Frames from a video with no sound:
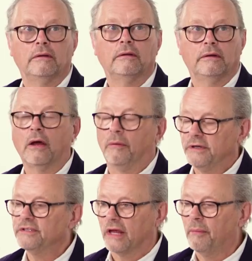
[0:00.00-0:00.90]
No, it
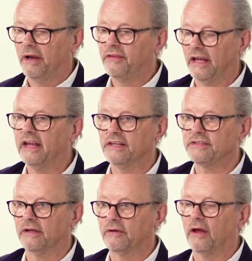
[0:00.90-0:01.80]
is, I mean, I think it is
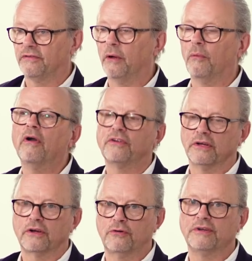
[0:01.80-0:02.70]
the. I think we're at
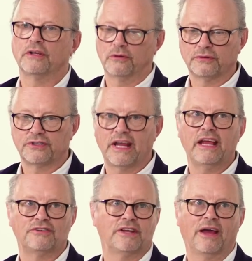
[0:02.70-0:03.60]
a critical
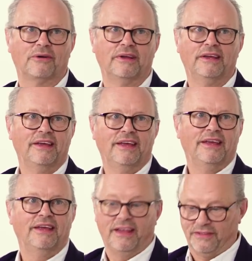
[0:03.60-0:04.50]
stage now
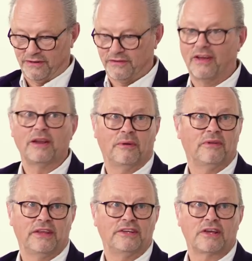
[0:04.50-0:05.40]
in the development
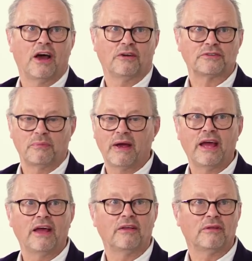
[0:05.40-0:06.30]
of these cars,
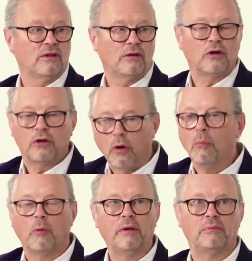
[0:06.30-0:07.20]
where a, a lot
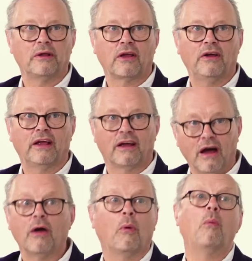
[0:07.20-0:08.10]
more people are going,
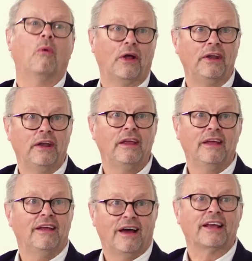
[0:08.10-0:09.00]
I want one,
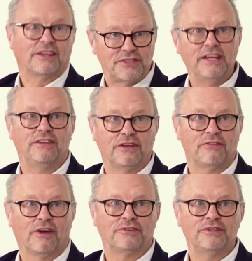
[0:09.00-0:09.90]
I can see the
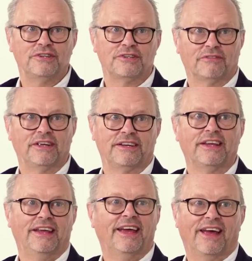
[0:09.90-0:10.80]
advantages of it,
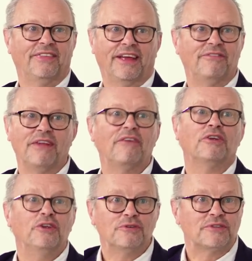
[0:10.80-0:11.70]
and they've never
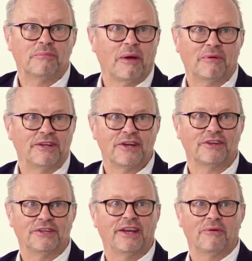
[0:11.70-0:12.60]
used the public
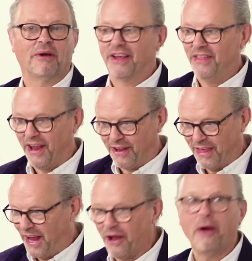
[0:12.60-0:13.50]
charging network, and
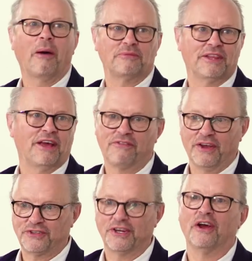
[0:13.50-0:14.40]
they, they go up to their
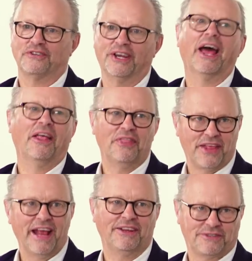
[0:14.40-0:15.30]
first charger and
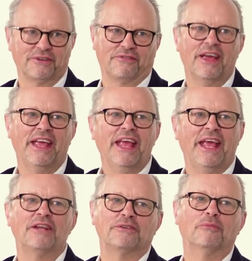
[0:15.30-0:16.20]
they sort of
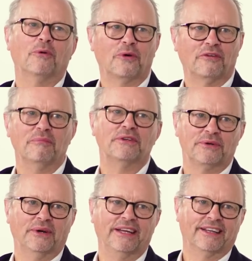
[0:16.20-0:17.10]
hit a wall of
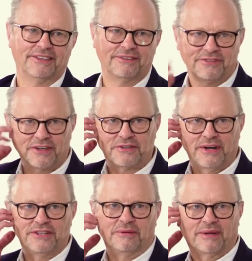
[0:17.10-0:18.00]
misery and
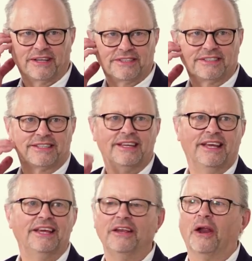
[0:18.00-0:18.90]
frustration because it's,
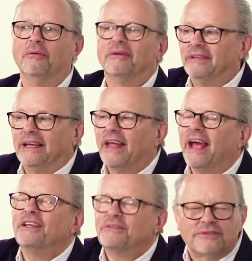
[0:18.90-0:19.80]
you know, and
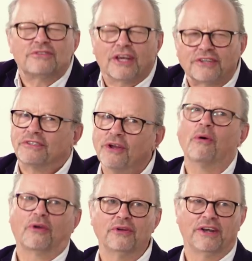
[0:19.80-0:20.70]
that is just not
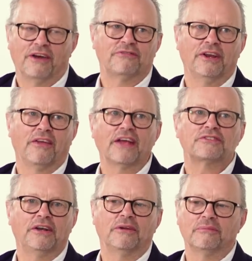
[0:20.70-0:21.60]
good enough. You know, that's
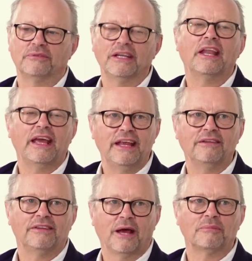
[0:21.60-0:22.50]
going to
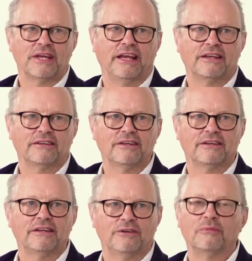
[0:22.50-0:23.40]
delay the uptake
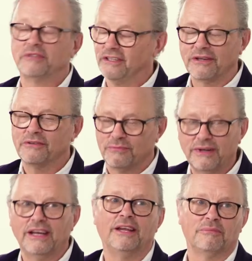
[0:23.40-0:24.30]
enormously. So it's
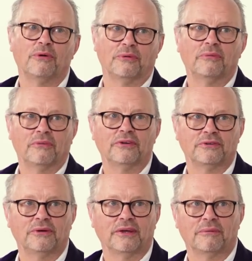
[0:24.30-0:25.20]
really important what you're
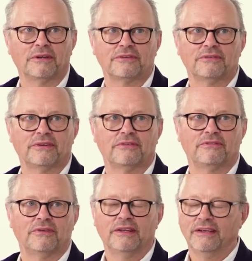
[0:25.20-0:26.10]
doing. I mean, it's a, a
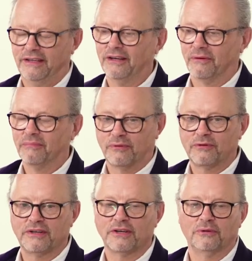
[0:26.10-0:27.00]
you know,
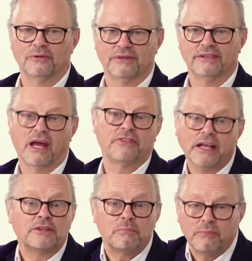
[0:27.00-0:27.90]
critical. I think
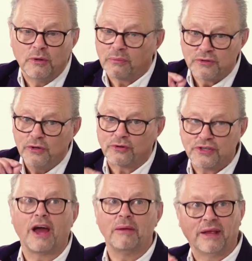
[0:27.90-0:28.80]
it's your, your
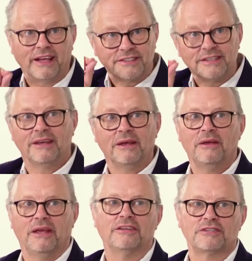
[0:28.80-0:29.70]
timing is.
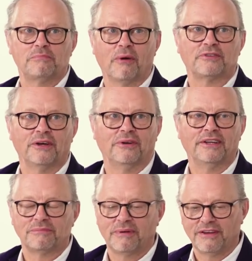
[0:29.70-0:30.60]
is spot on,
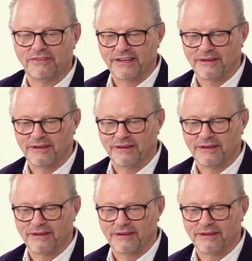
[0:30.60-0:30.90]
it's perfect.